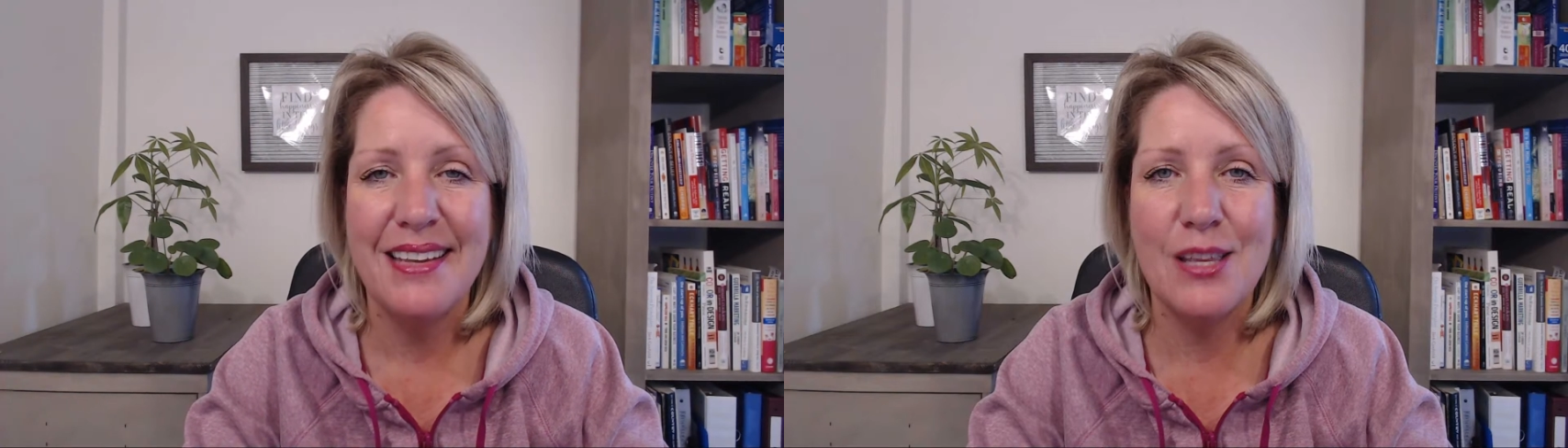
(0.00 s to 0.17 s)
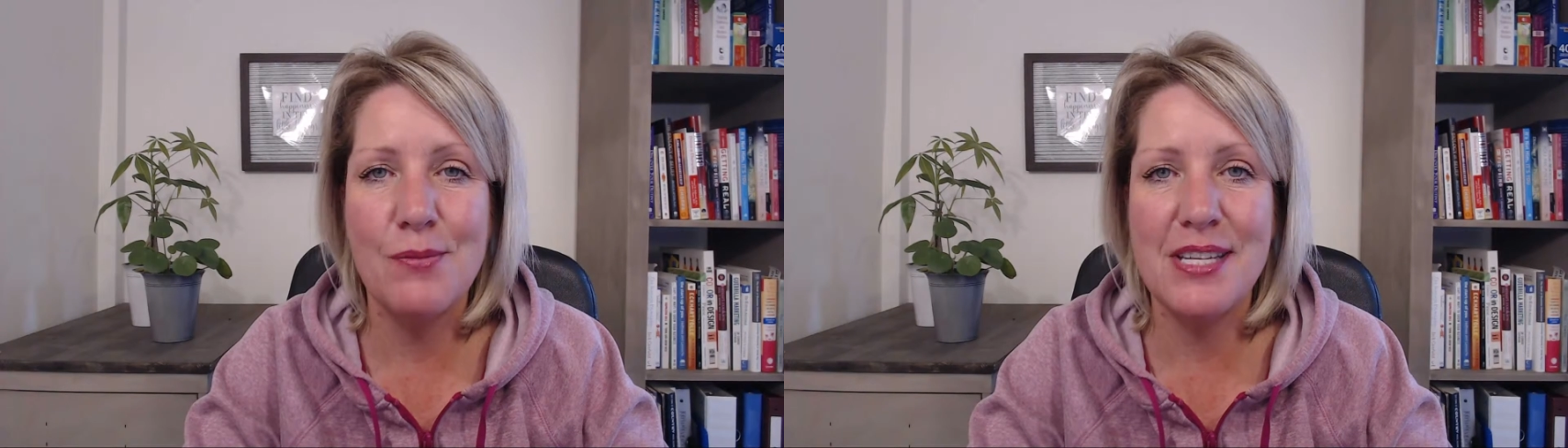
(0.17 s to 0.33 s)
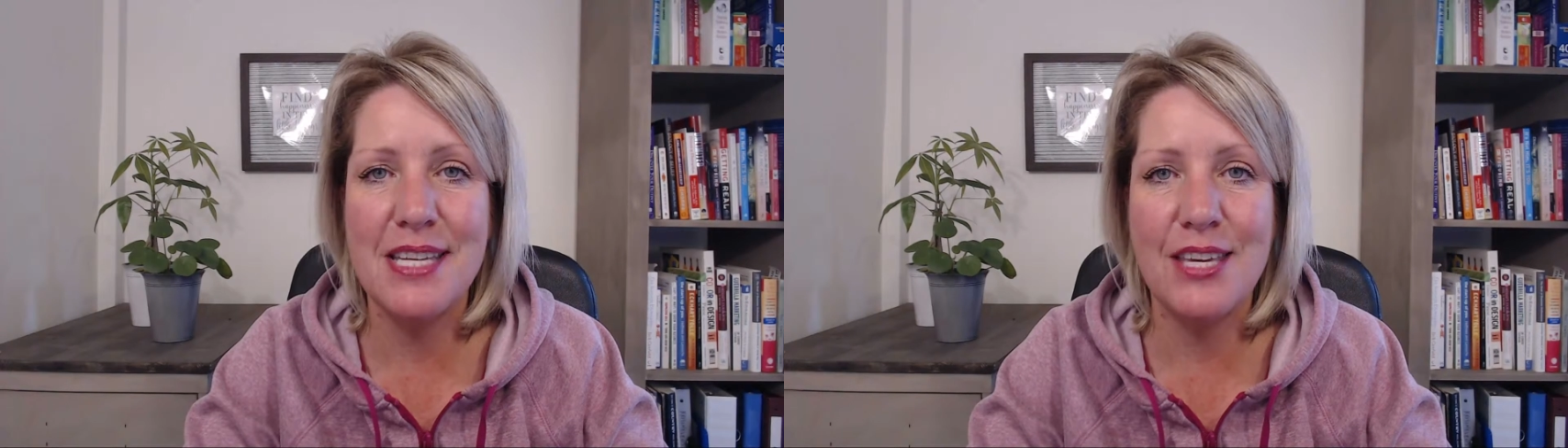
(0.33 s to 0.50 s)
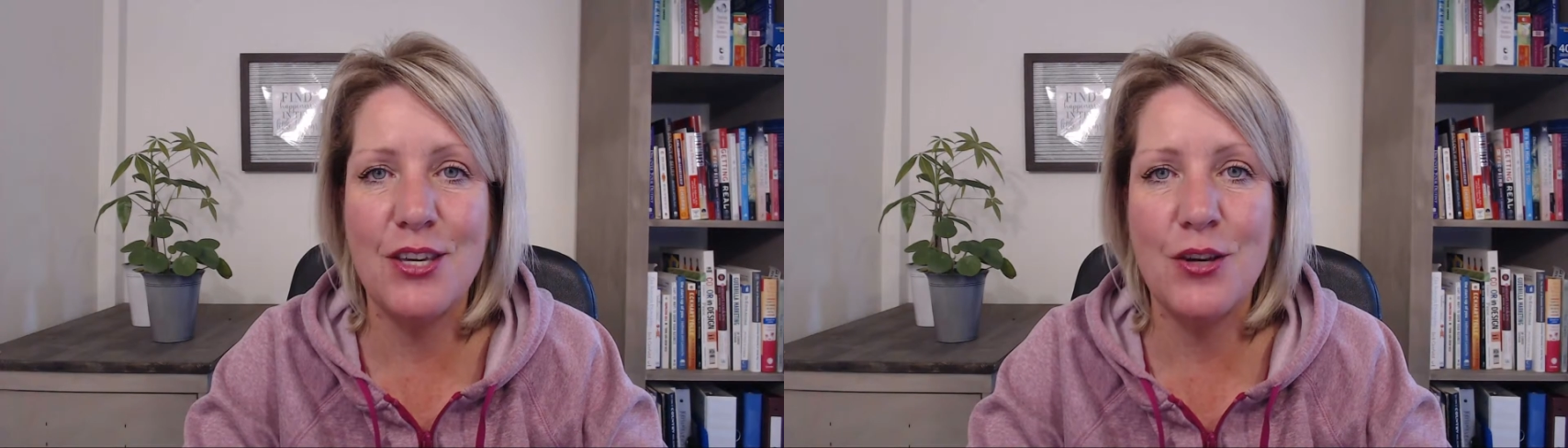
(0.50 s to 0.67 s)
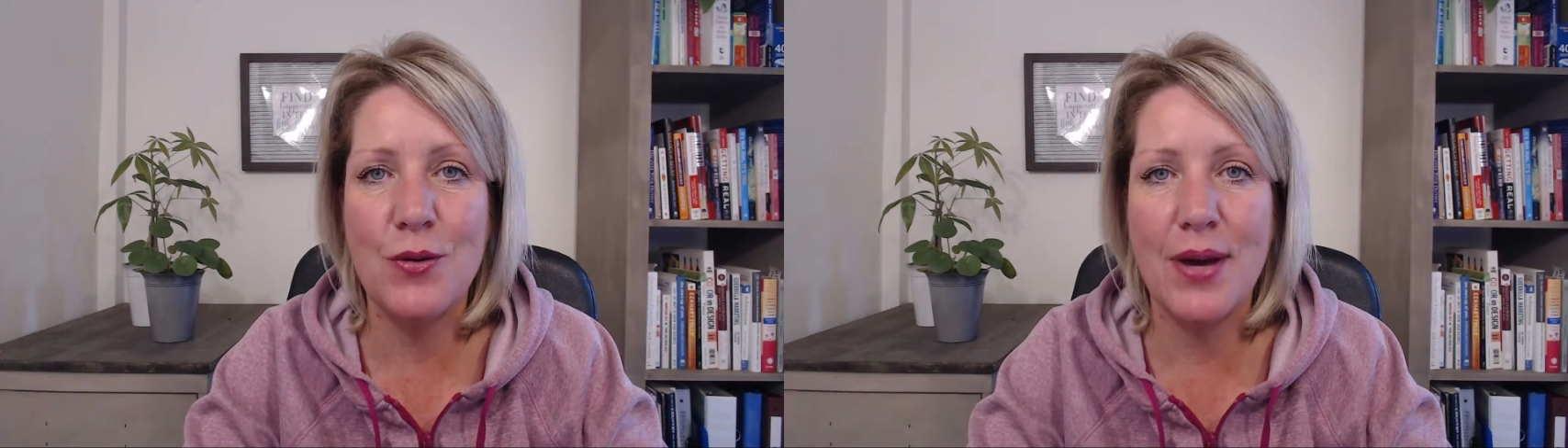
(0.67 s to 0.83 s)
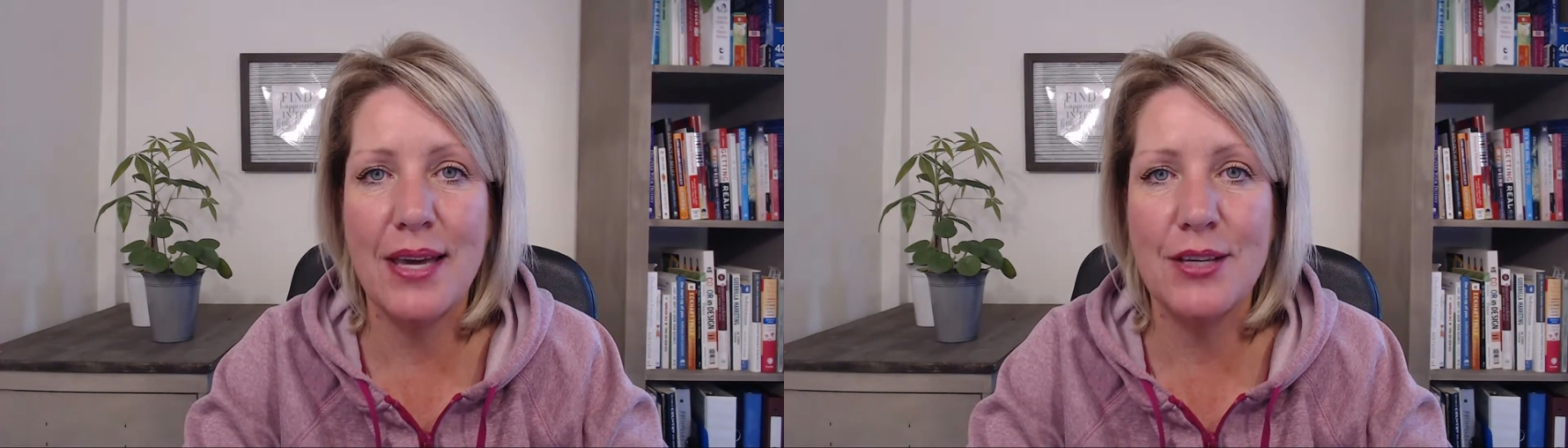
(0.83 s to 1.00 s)
Let me take
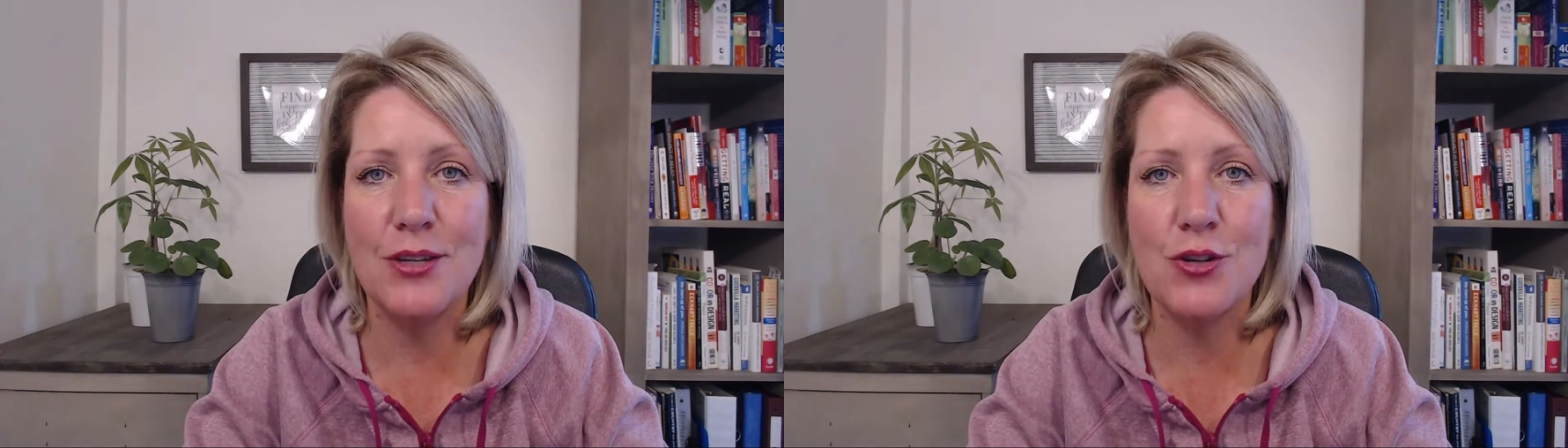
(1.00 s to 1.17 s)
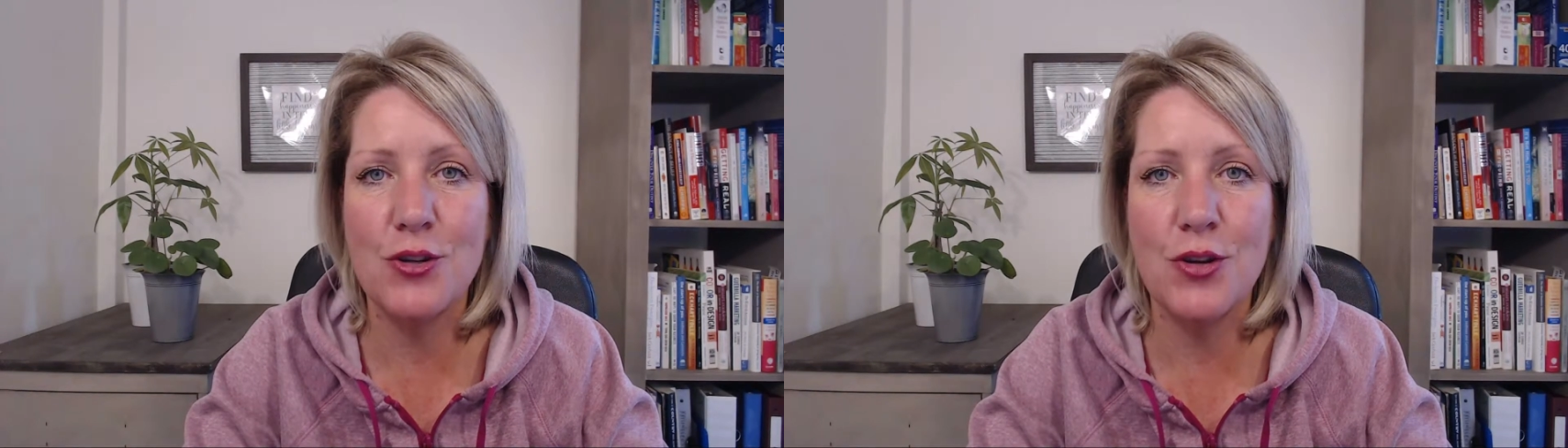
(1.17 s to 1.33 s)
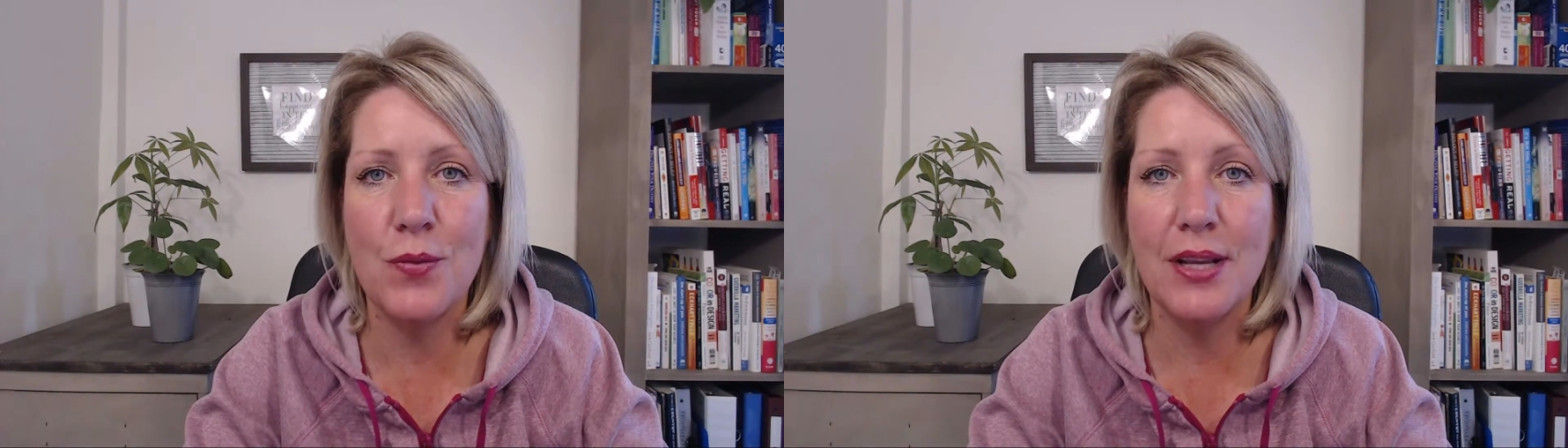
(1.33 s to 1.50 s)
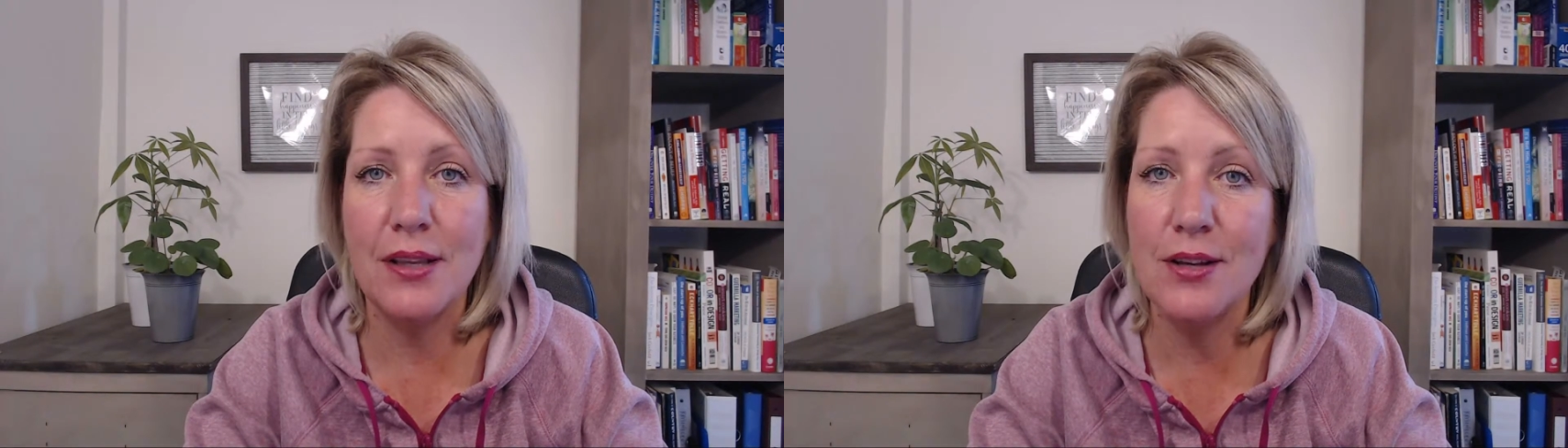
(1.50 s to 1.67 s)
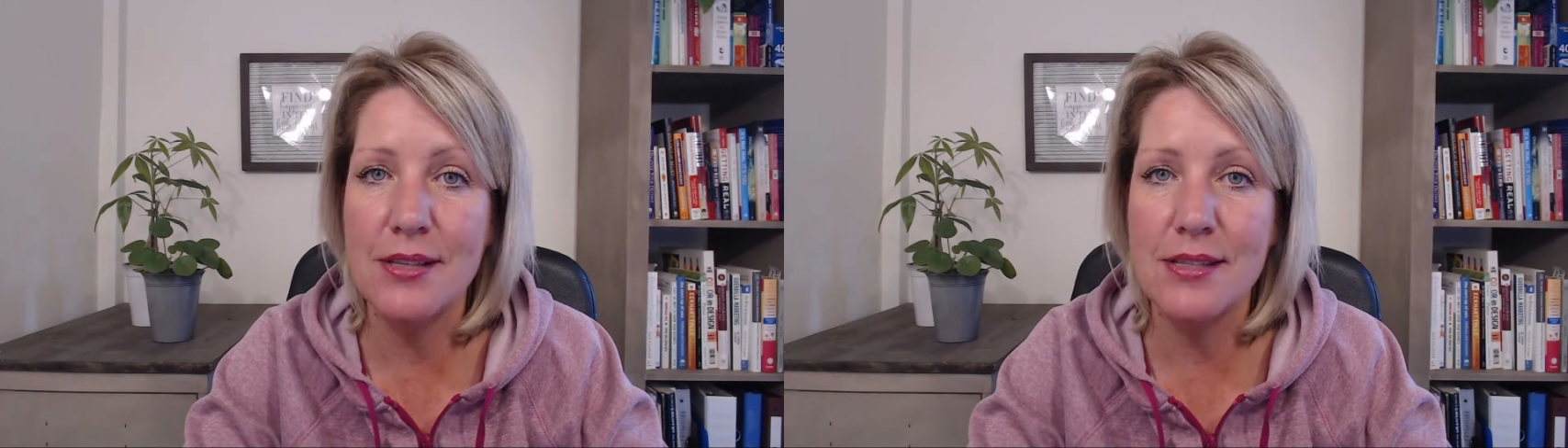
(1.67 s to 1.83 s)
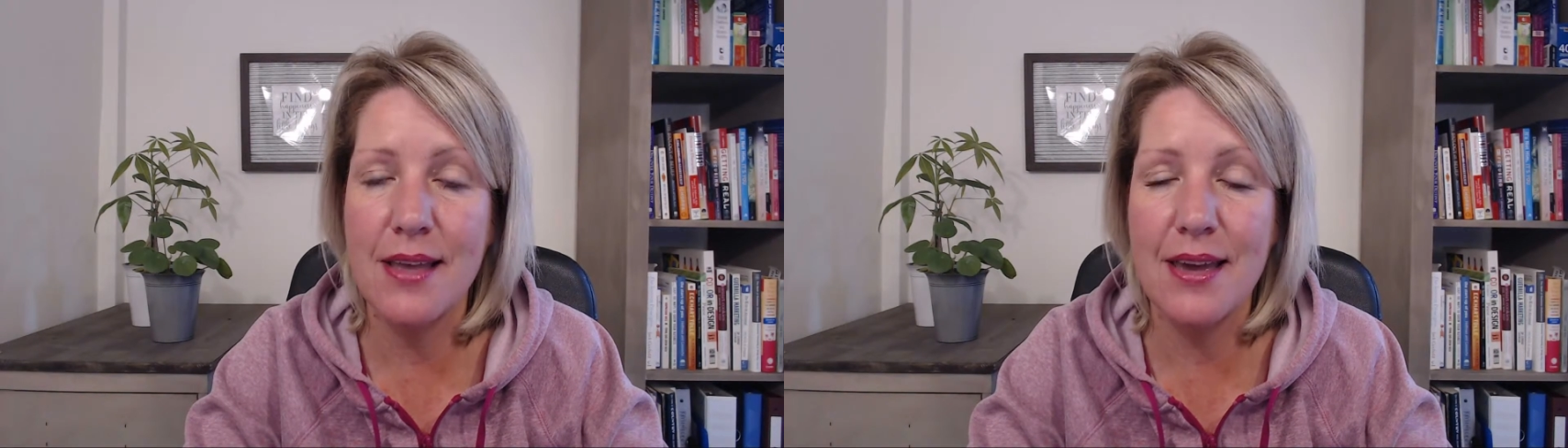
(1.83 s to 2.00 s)
you and show you what it
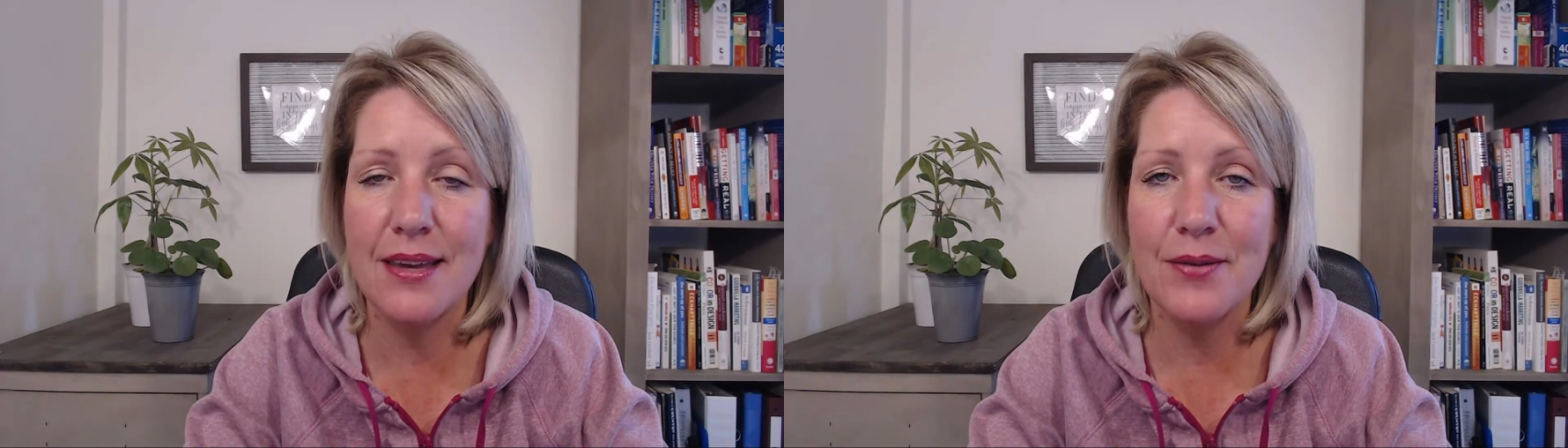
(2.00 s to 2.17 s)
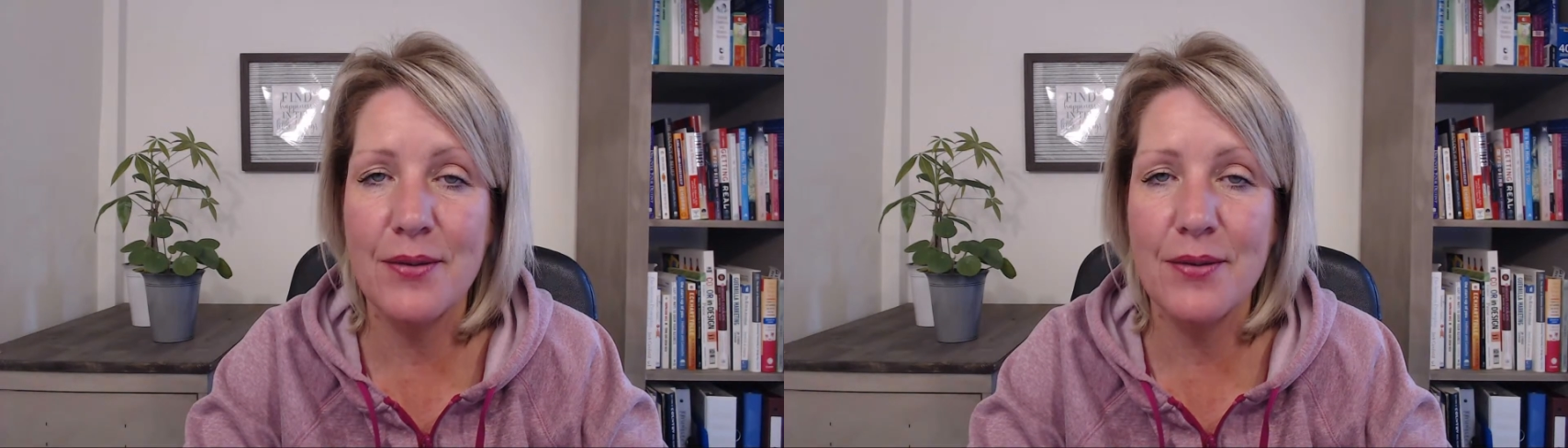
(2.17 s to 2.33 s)
looks like.